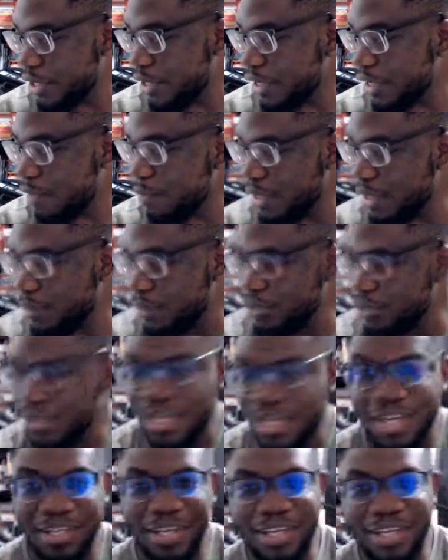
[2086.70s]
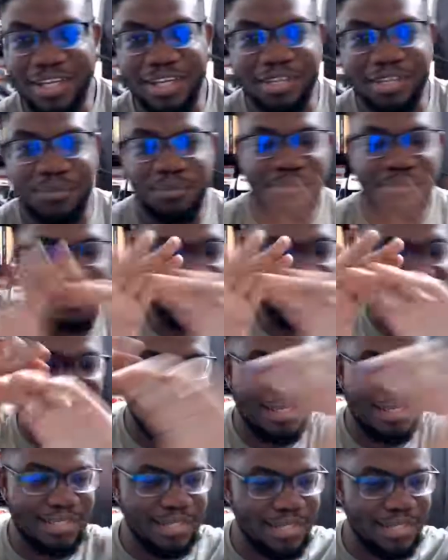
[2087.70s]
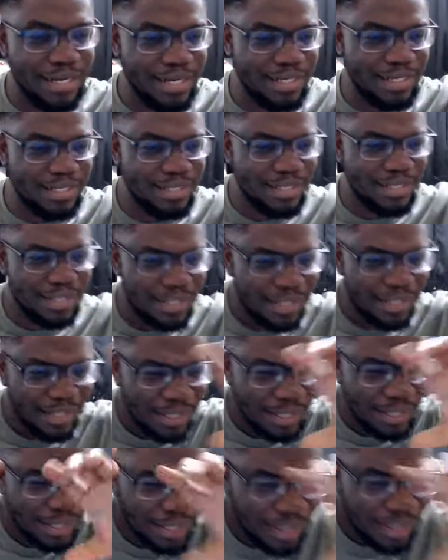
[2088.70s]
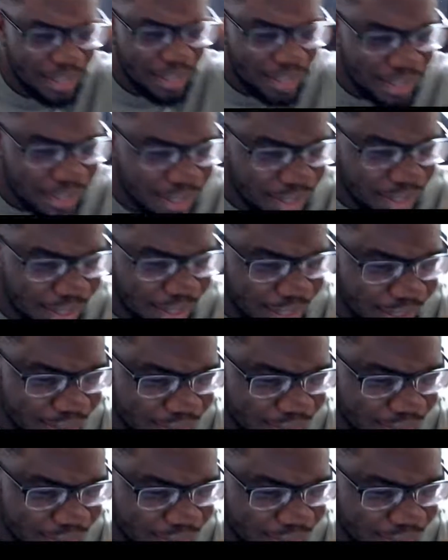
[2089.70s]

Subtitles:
I've been able to get like a decent, yeah,